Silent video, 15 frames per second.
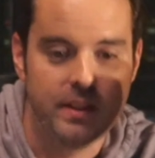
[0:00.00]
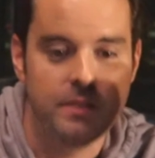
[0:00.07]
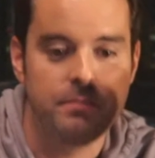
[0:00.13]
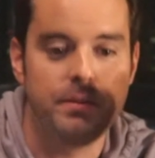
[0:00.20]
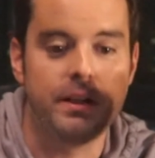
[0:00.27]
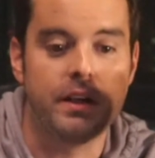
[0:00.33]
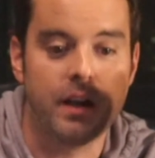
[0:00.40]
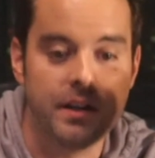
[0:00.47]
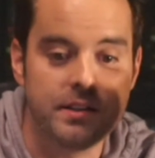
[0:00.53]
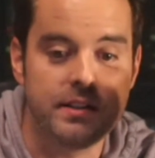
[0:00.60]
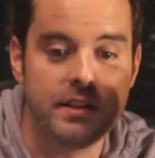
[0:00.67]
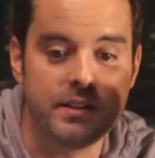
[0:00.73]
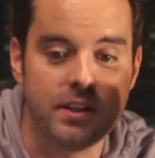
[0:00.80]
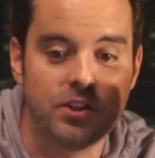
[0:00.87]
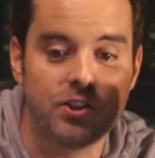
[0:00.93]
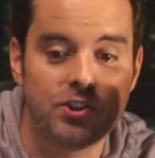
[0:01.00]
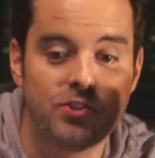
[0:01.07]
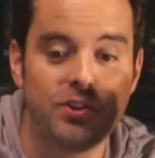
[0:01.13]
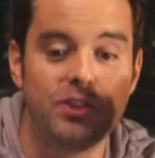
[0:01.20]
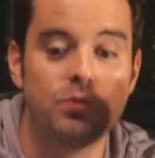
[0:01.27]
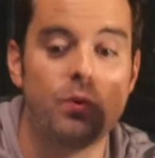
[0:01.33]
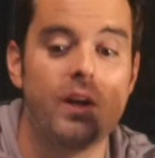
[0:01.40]
Because these
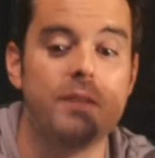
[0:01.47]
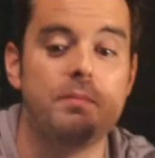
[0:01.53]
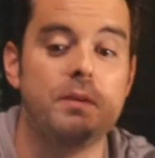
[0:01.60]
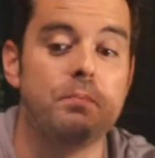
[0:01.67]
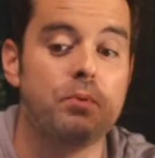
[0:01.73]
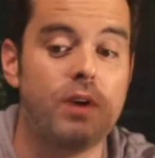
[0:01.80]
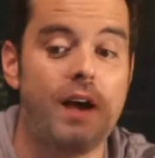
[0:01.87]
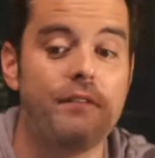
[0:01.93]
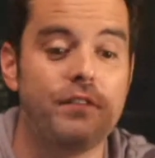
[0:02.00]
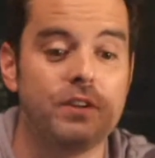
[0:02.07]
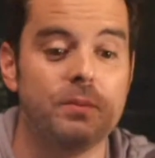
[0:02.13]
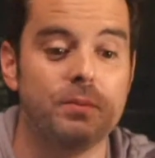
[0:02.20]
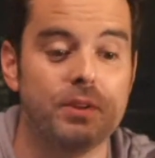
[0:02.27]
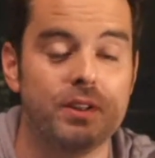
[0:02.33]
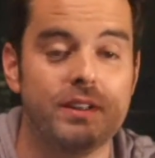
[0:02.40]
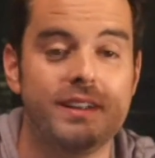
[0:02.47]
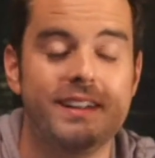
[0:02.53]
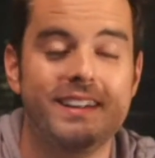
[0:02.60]
industries want to be profitable,